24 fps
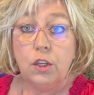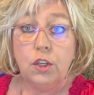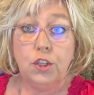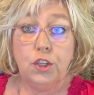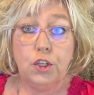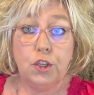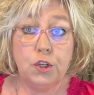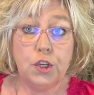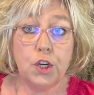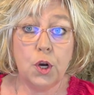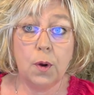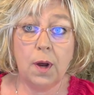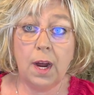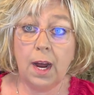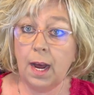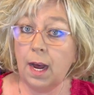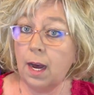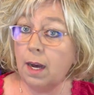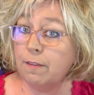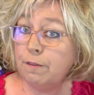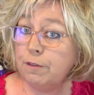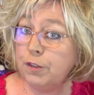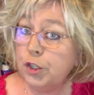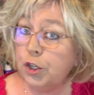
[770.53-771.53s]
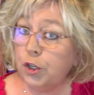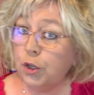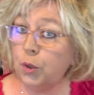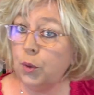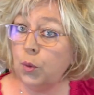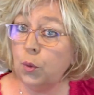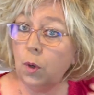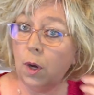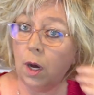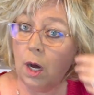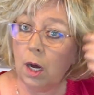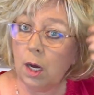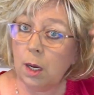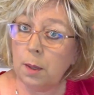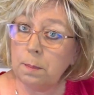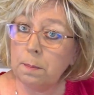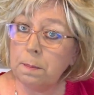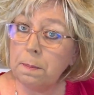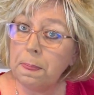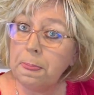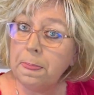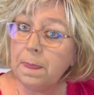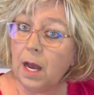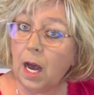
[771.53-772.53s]
you don't have to.
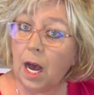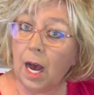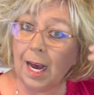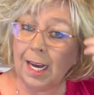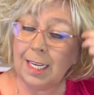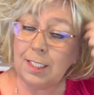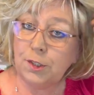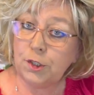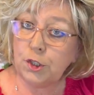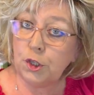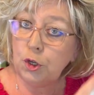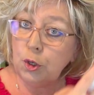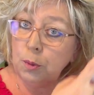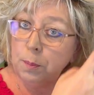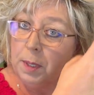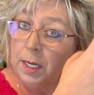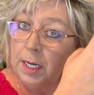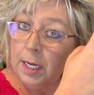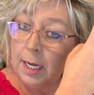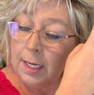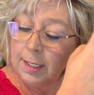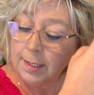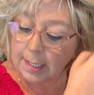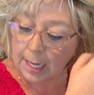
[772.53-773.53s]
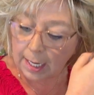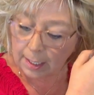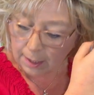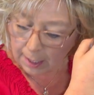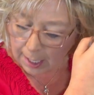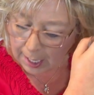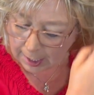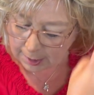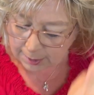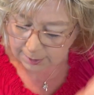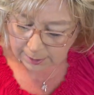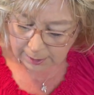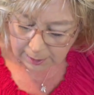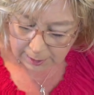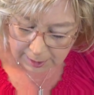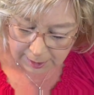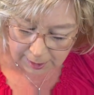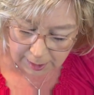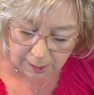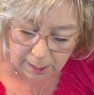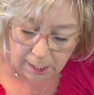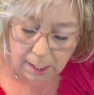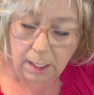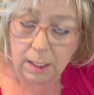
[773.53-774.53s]
Um, I do because I like to
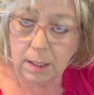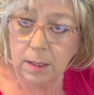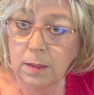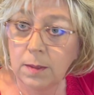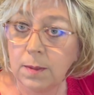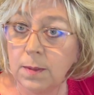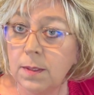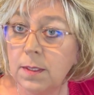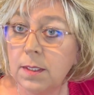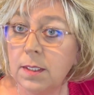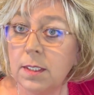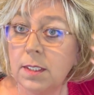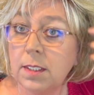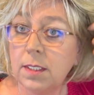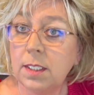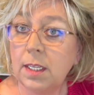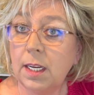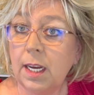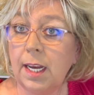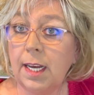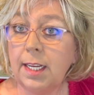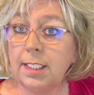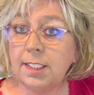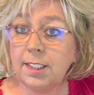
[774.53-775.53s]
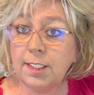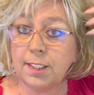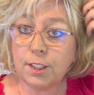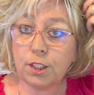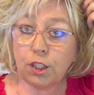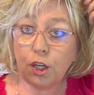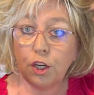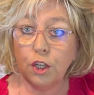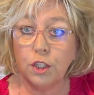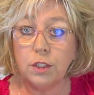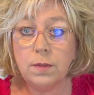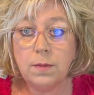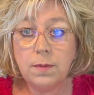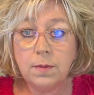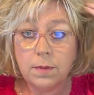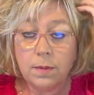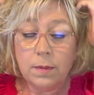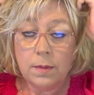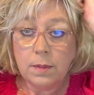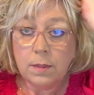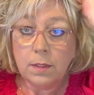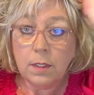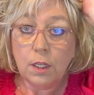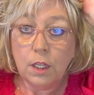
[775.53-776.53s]
get a certain
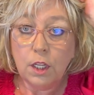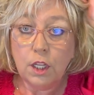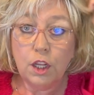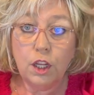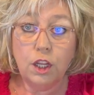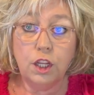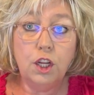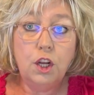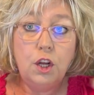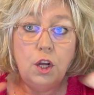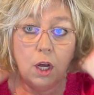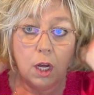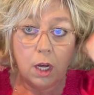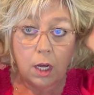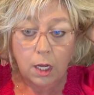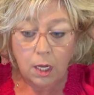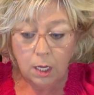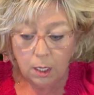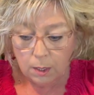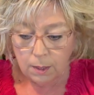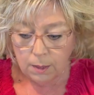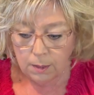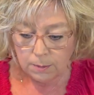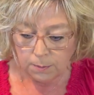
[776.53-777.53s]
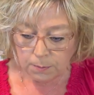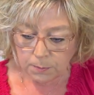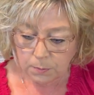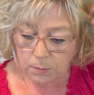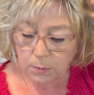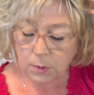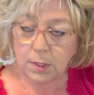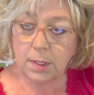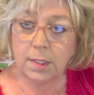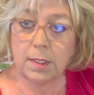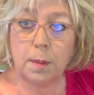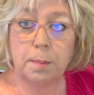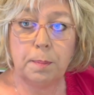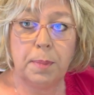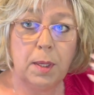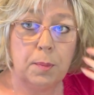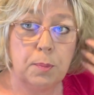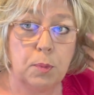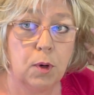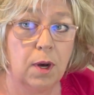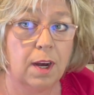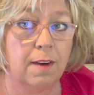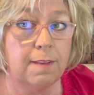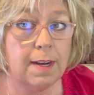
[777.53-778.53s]
look. Some
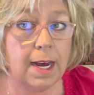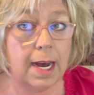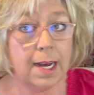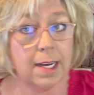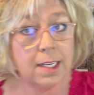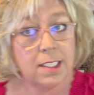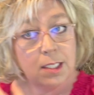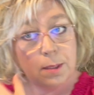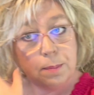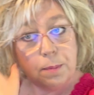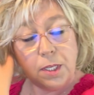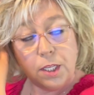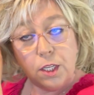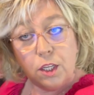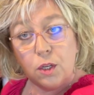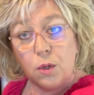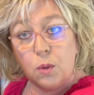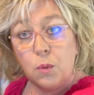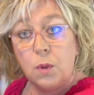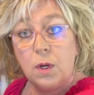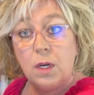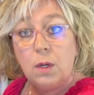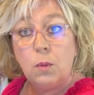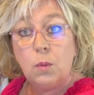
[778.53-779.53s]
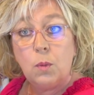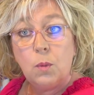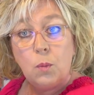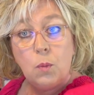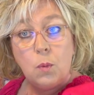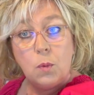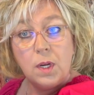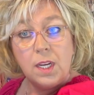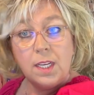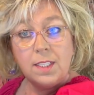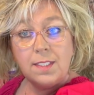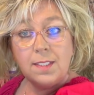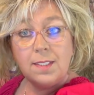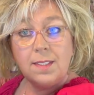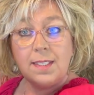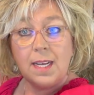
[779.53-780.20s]
people have asked me, you know, what, isn't